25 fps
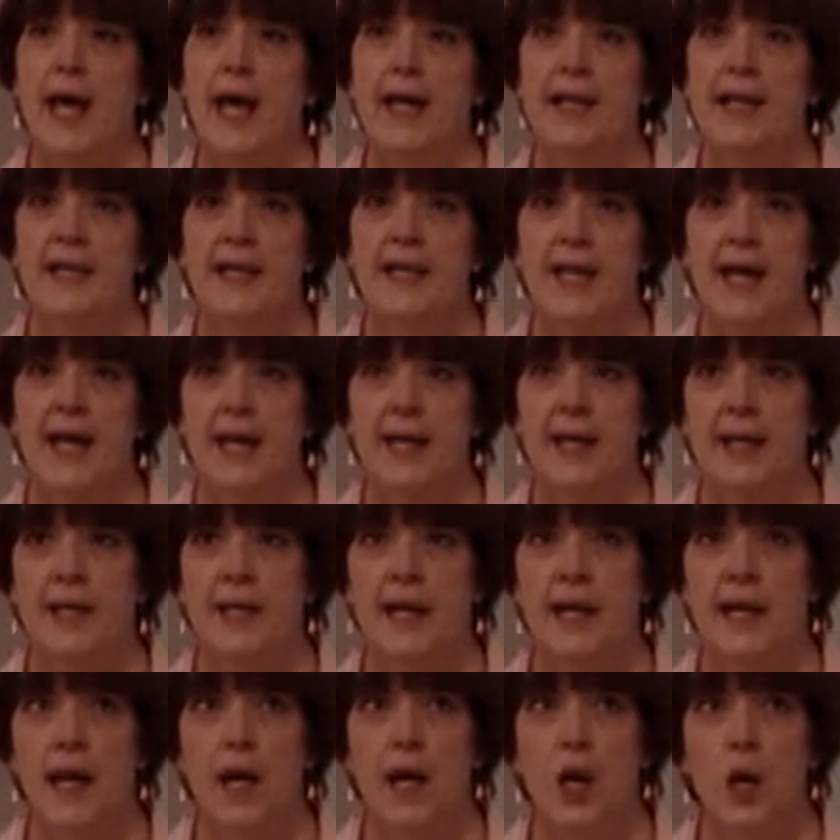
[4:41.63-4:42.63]
And
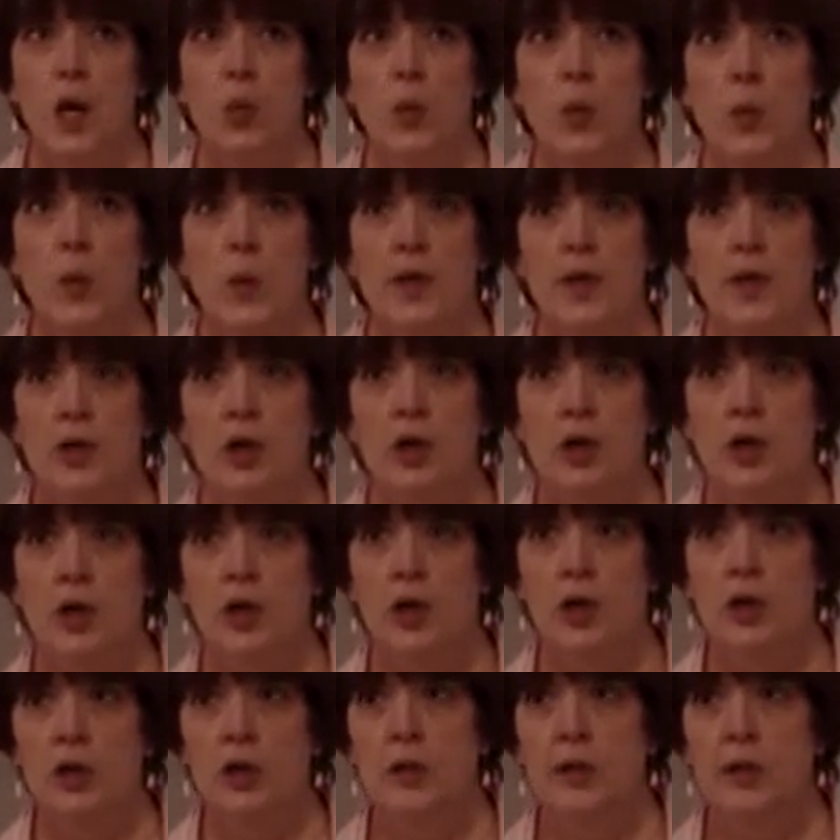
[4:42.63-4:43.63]
then when a
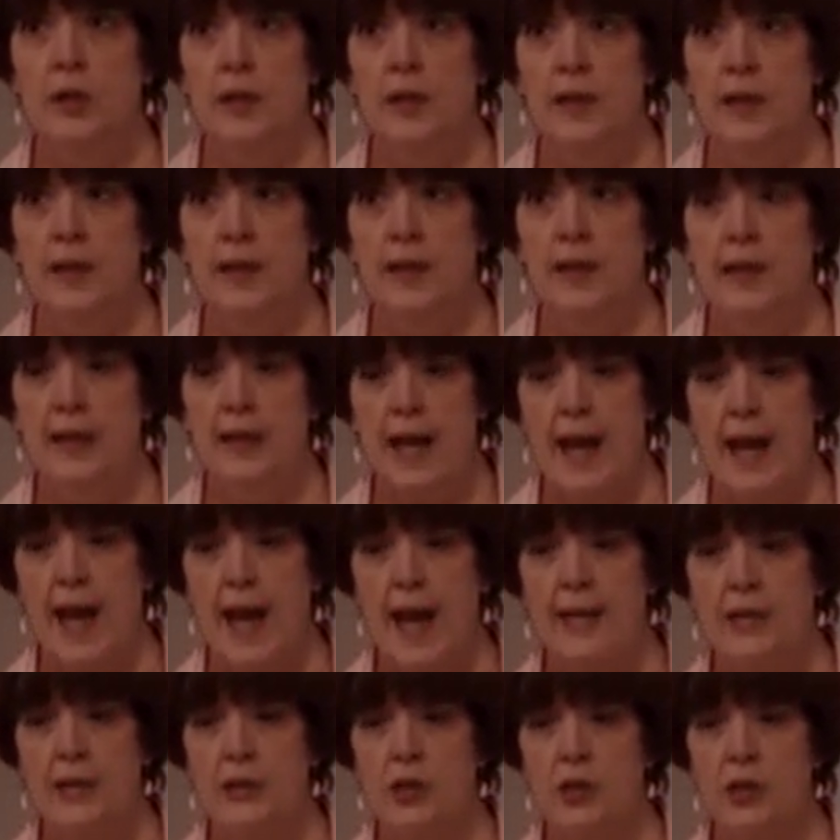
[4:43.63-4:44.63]
girl
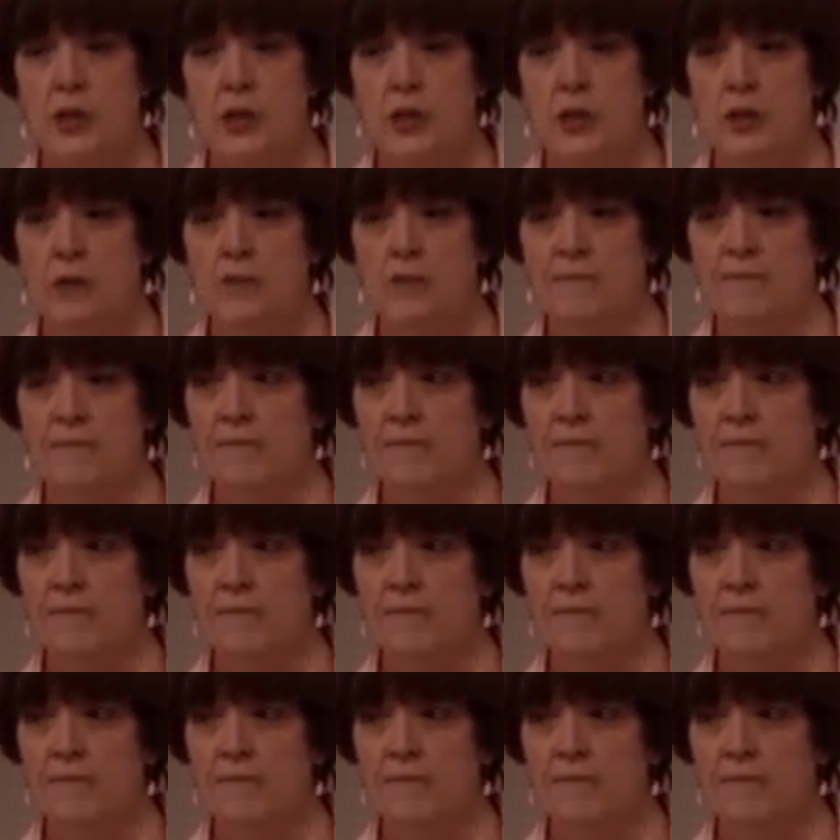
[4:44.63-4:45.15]
has her